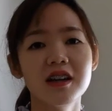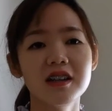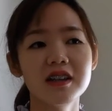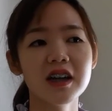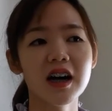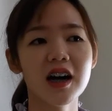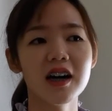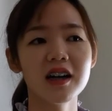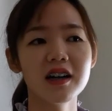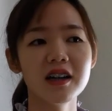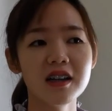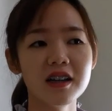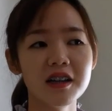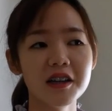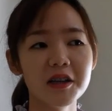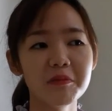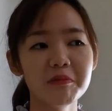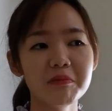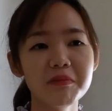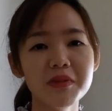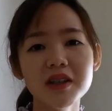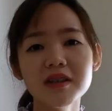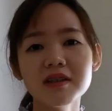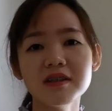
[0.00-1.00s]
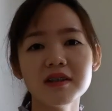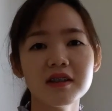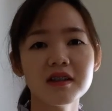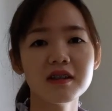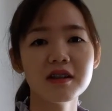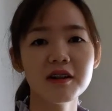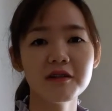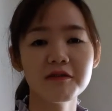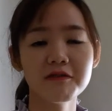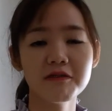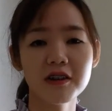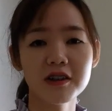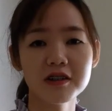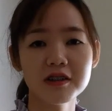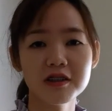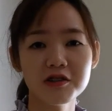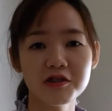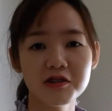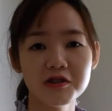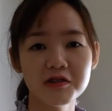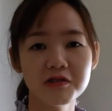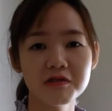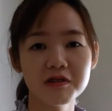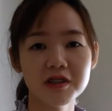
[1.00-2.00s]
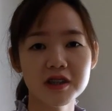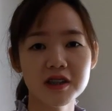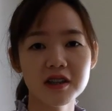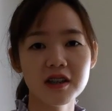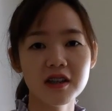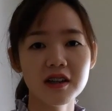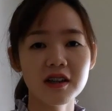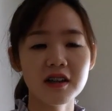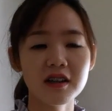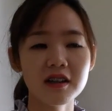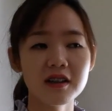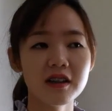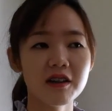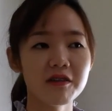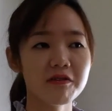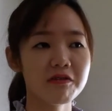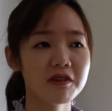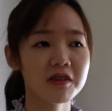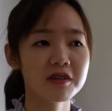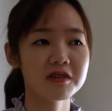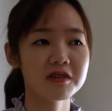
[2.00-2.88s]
Yeah, it means a lot for the children. Like for